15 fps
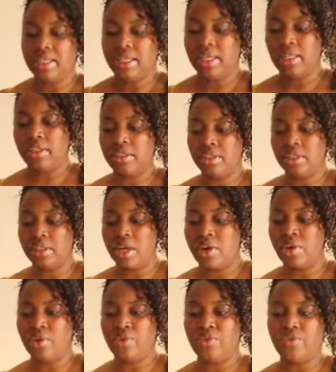A
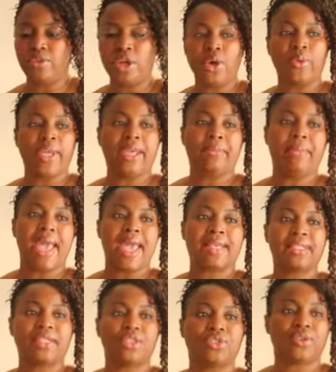long flowy
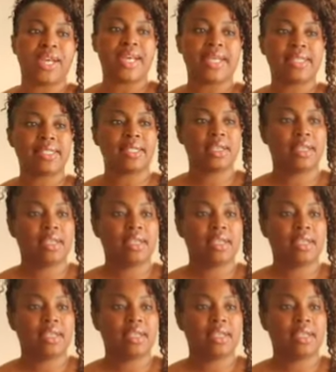maxi dress,